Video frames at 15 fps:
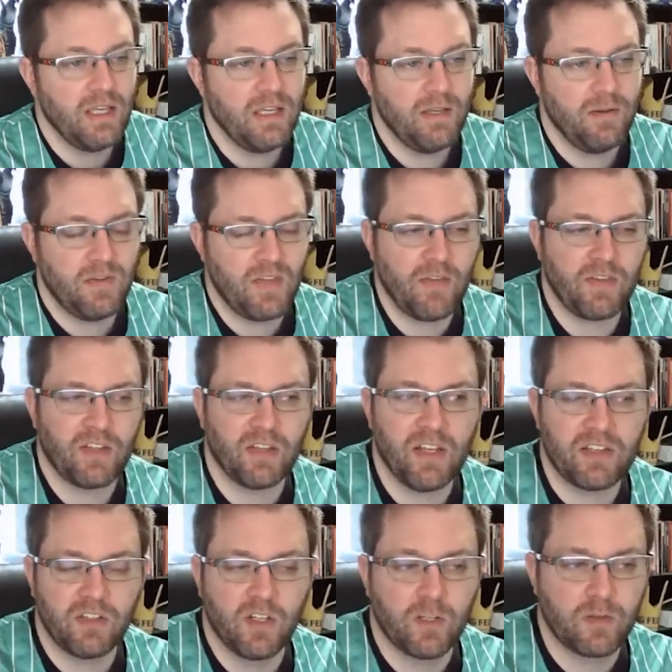is having
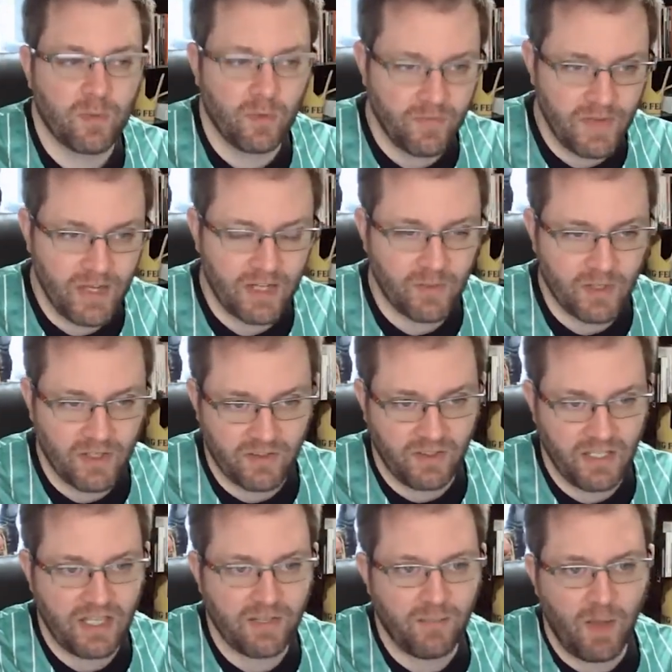less noticeable effect because the
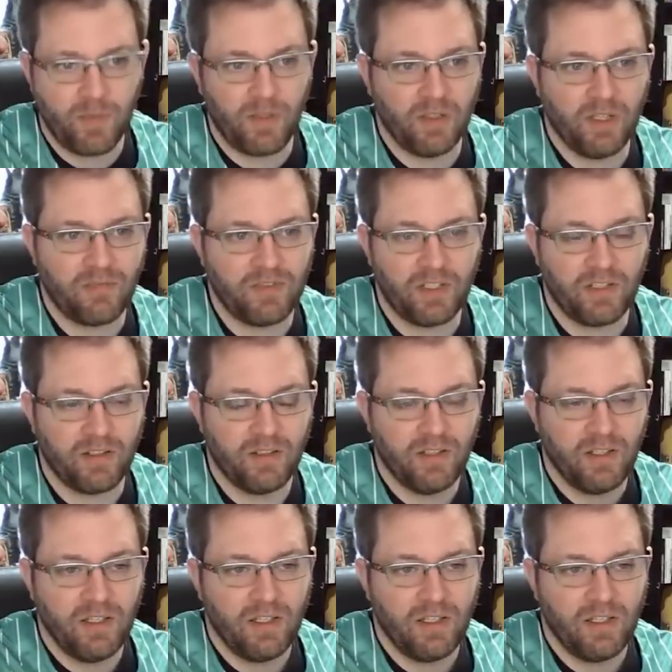land might be lifting,